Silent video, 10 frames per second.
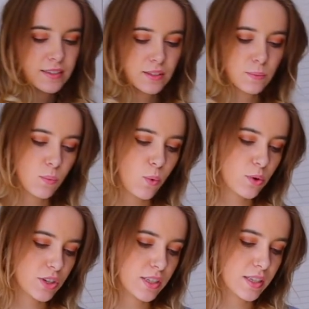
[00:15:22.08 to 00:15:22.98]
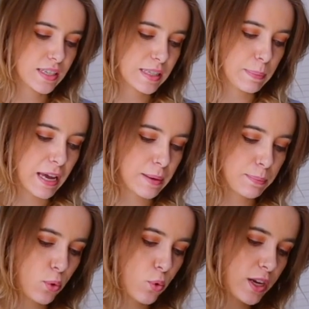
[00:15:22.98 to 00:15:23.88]
some water to these bad
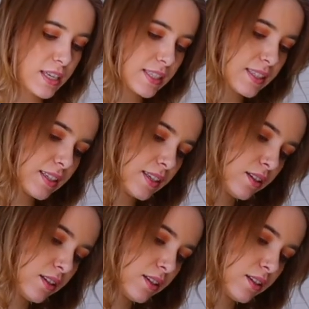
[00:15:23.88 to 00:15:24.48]
boys.